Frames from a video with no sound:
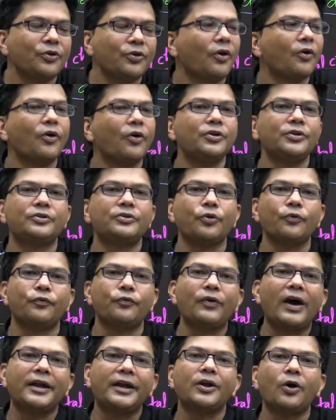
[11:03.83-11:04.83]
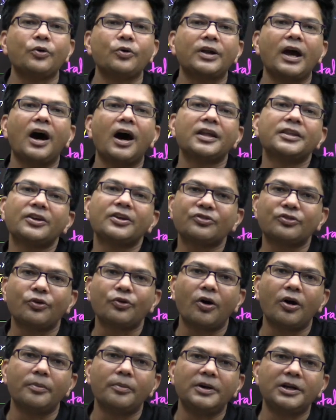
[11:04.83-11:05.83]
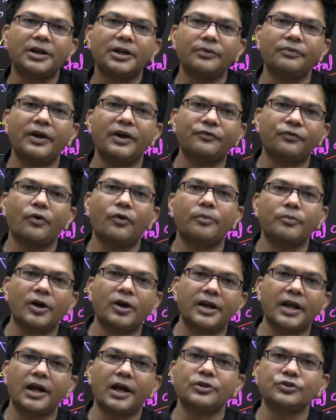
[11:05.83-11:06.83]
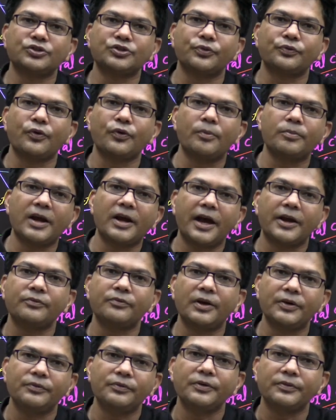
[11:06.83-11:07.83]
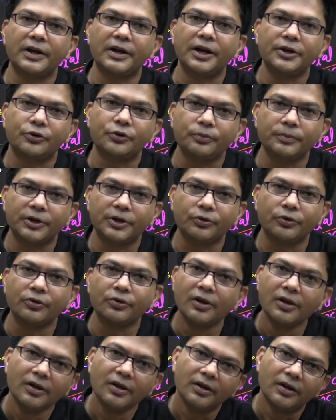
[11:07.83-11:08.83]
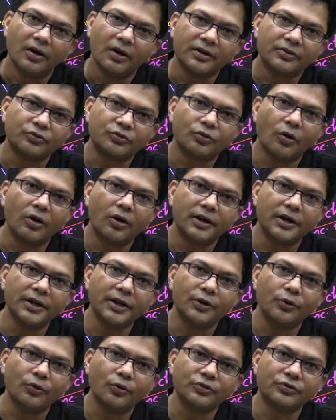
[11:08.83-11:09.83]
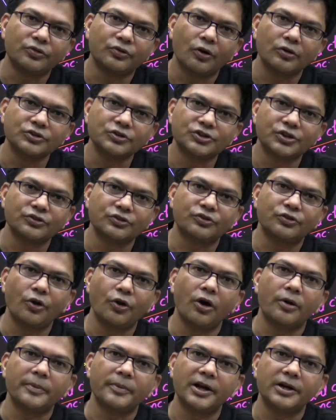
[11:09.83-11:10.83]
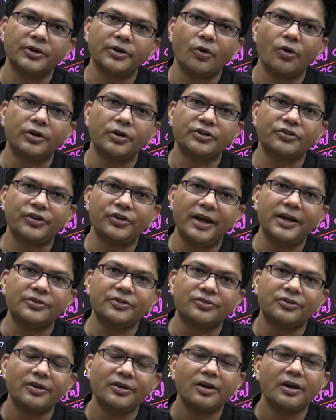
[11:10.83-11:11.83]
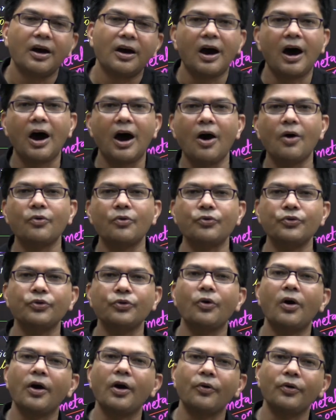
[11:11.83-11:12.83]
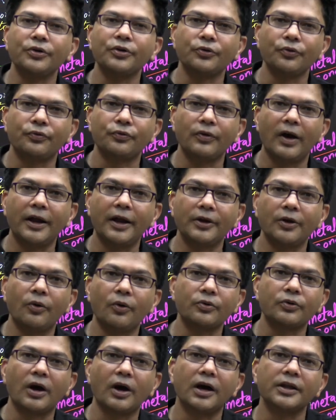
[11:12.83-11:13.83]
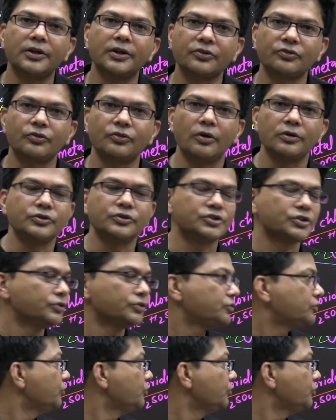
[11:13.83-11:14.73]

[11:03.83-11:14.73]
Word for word: you're going to find out others' normality by formula dilution formula N1B1, N2B2. It's already known solutions normality got changed. How you are going to find out other solutions